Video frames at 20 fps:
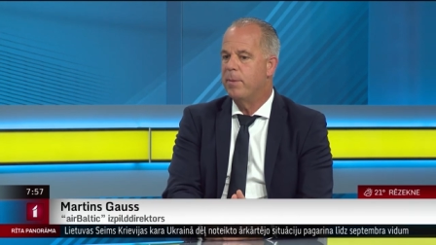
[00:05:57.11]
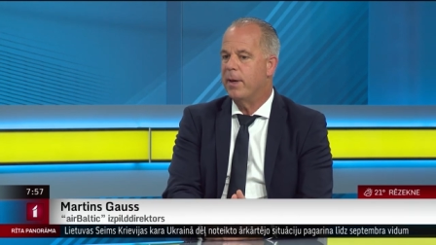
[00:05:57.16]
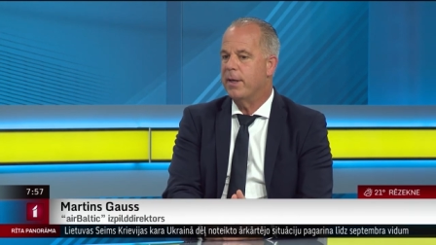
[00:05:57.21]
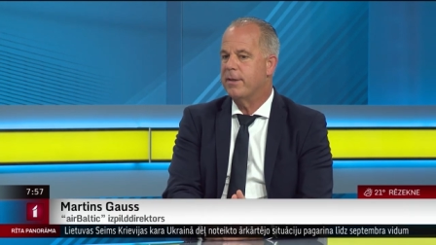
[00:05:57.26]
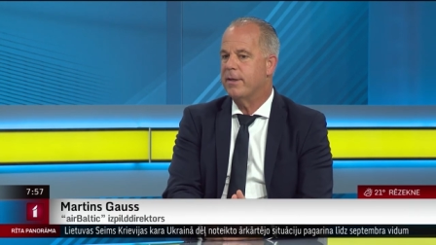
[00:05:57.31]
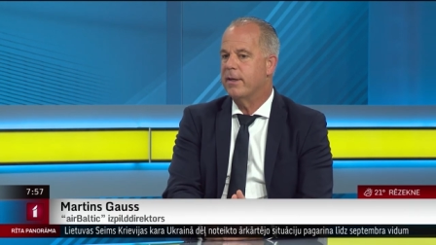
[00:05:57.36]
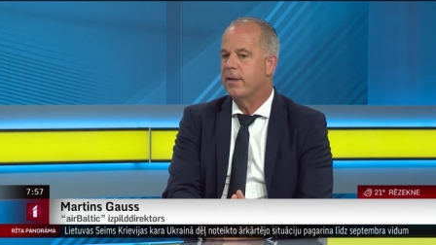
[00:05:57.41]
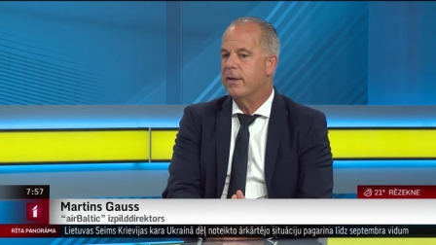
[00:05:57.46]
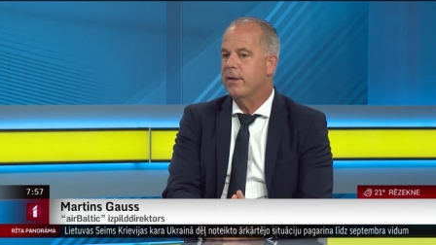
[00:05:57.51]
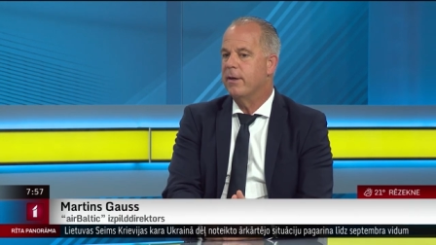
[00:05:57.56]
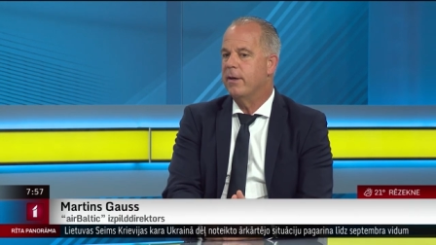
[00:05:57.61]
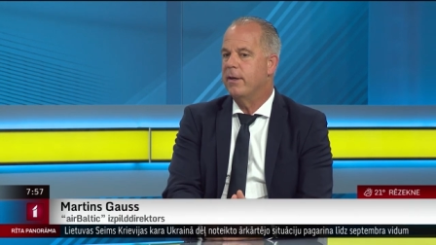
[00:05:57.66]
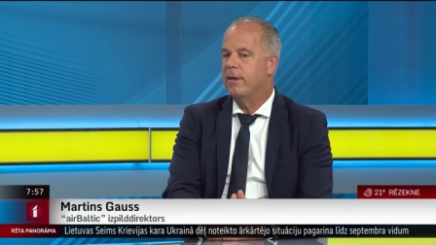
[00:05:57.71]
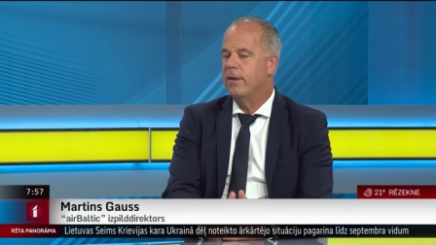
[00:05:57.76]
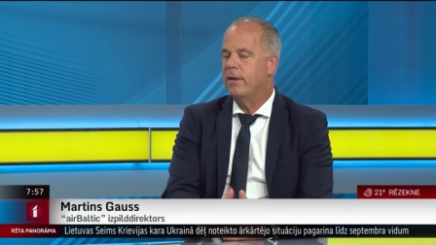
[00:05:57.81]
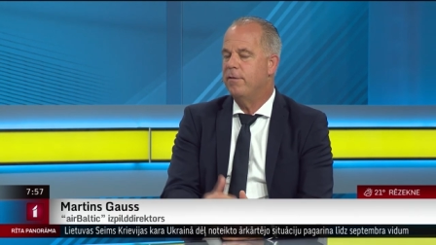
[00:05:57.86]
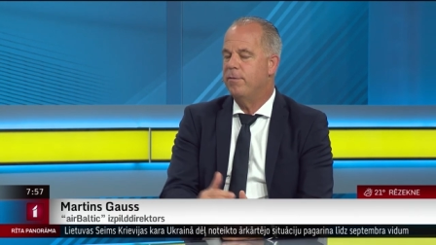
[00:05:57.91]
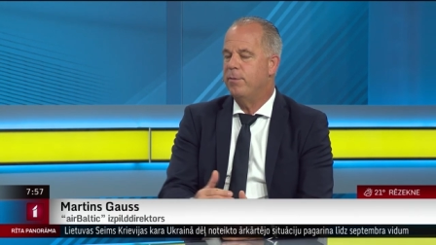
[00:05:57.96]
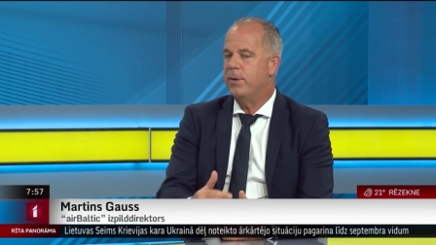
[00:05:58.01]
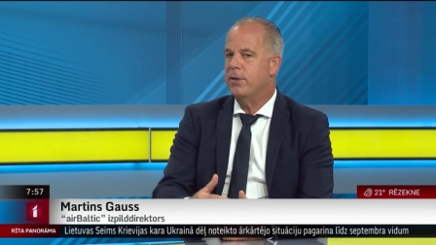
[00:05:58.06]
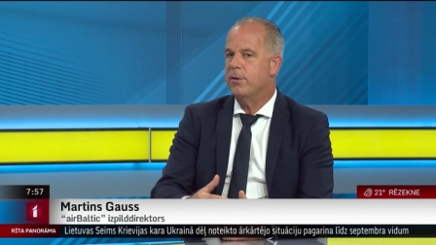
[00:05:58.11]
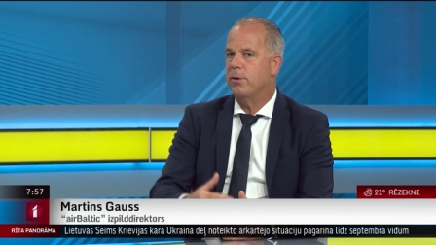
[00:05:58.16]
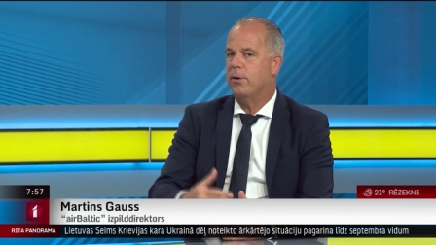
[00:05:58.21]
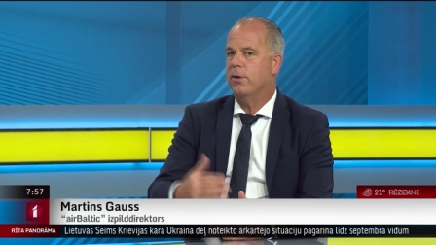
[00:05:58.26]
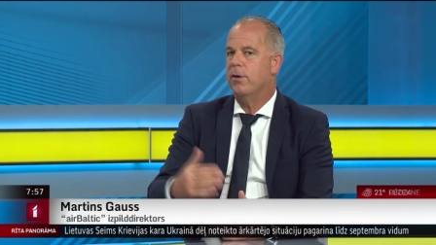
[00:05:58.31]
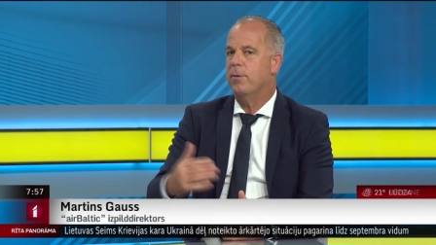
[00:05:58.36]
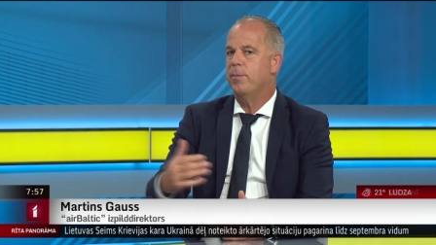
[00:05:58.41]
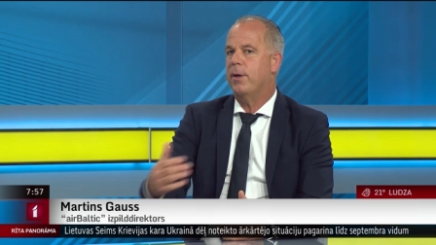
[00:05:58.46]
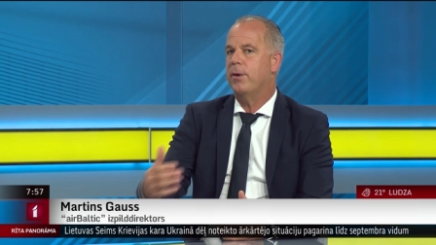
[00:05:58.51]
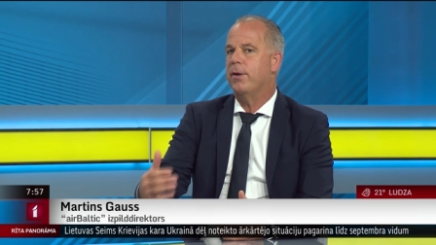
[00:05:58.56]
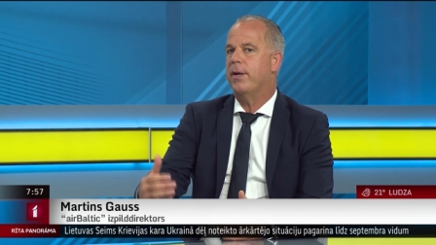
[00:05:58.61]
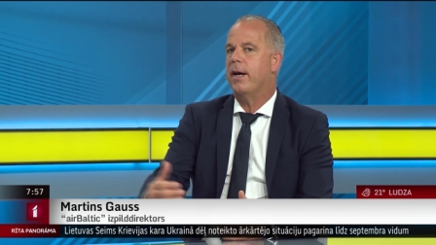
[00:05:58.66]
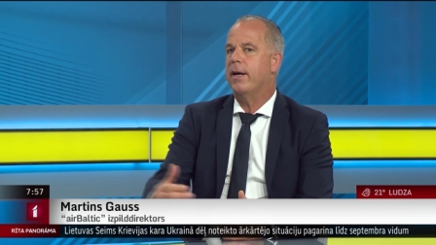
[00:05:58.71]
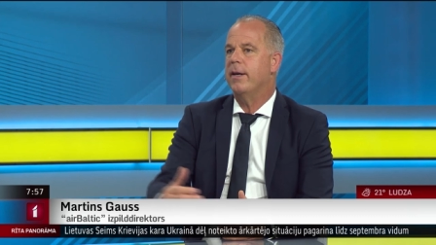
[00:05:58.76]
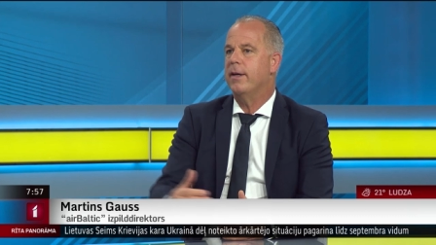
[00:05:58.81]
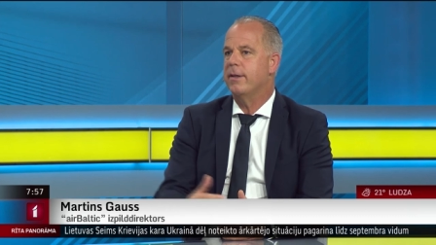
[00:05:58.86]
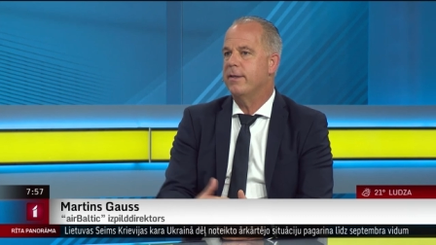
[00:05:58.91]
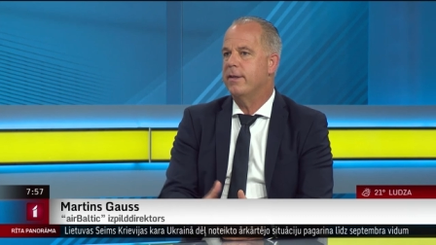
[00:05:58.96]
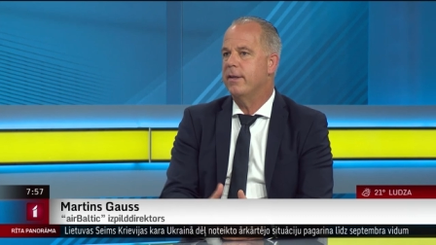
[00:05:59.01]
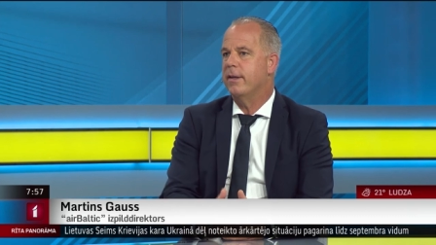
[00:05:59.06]
But if we talk about
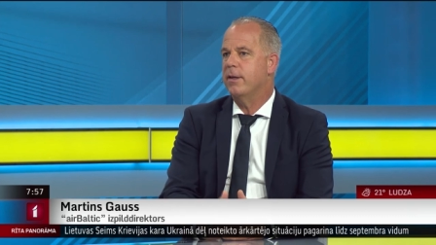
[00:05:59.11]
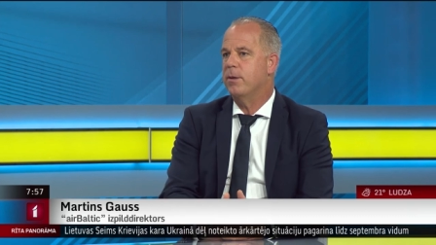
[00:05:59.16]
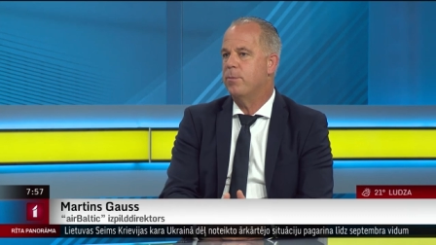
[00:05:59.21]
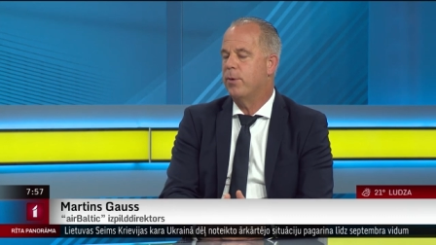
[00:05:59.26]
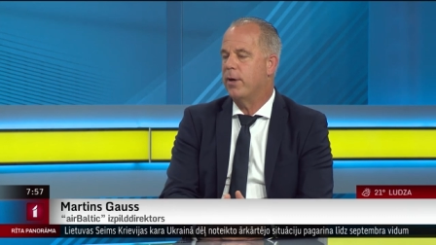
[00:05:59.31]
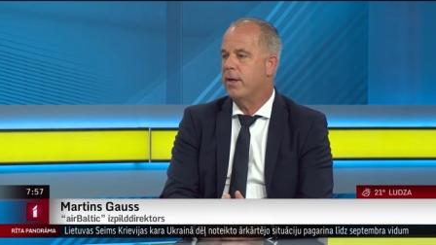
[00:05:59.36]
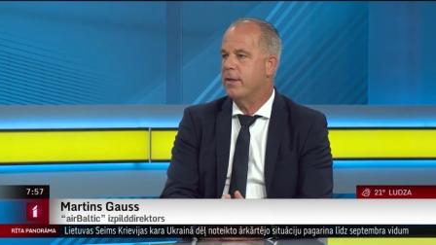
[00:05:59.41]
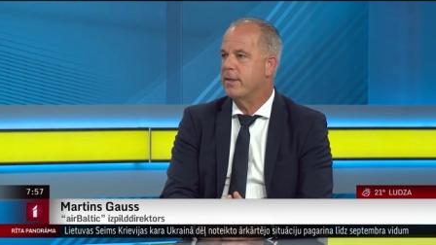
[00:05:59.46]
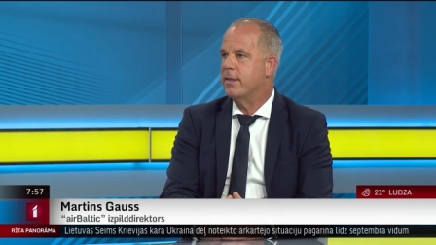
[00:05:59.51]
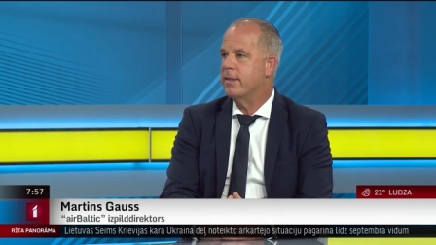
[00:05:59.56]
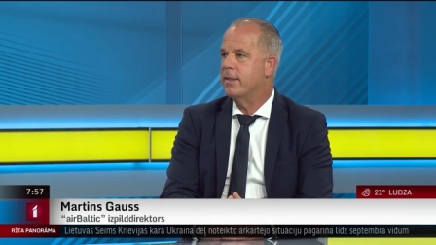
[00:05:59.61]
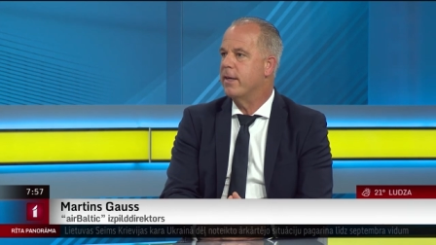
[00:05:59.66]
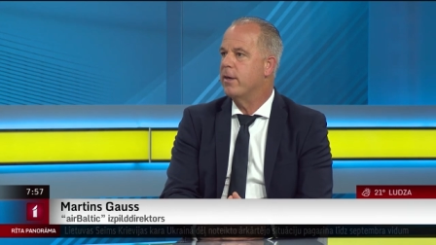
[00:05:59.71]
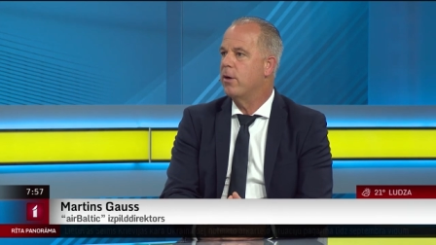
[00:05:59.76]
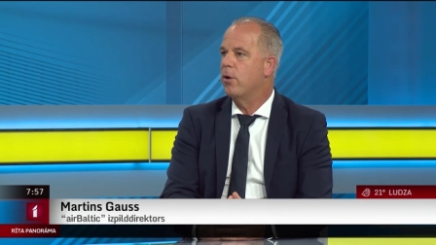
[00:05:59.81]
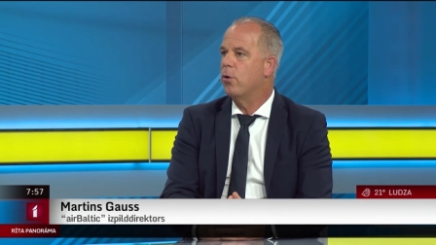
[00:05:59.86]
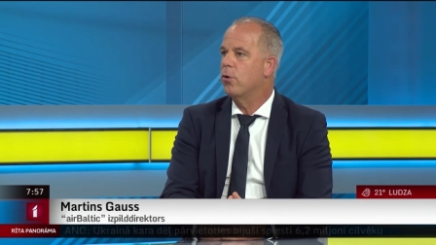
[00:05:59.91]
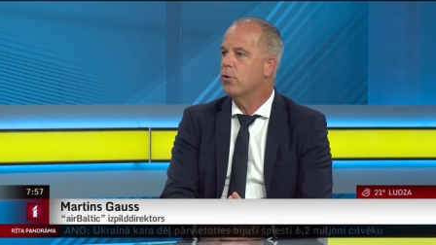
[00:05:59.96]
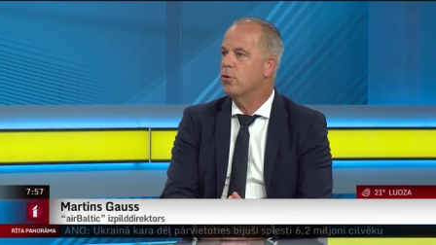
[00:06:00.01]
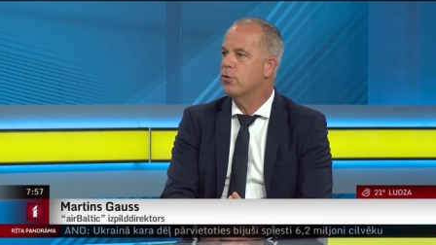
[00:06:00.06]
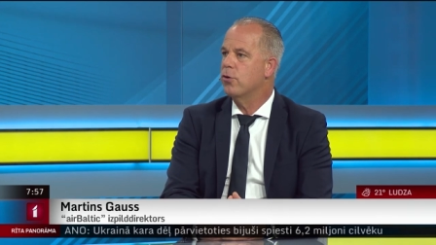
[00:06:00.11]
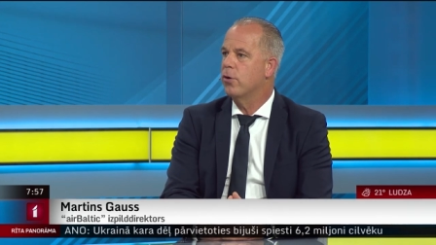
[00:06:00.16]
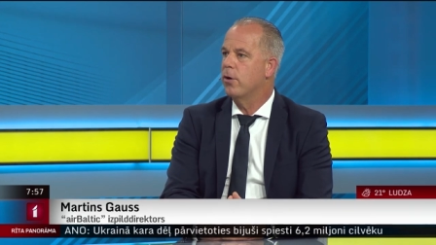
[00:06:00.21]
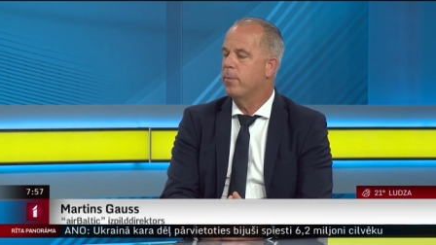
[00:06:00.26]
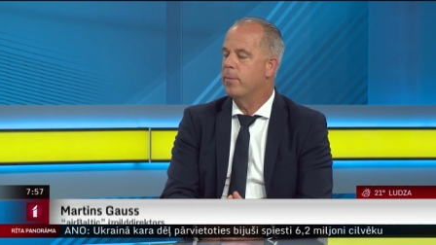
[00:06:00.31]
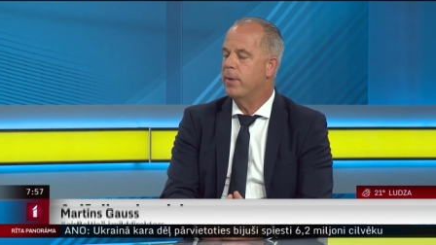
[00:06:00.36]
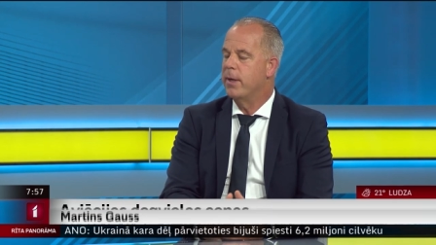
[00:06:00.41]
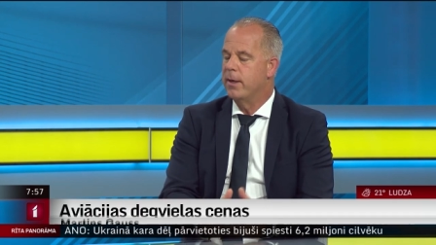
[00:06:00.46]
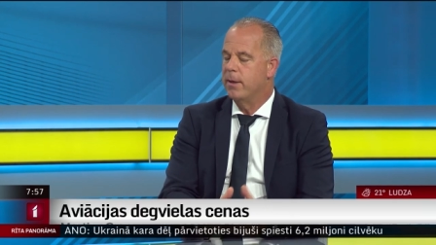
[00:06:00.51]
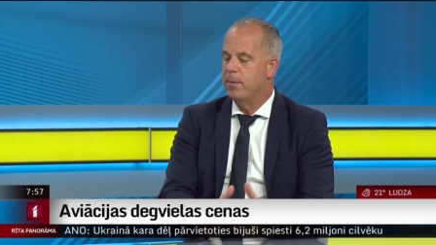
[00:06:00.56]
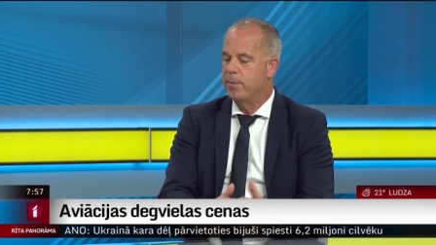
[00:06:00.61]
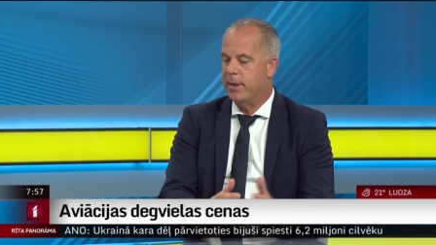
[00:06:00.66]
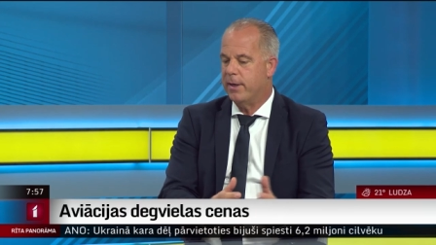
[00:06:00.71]
higher ticket prices, then long term.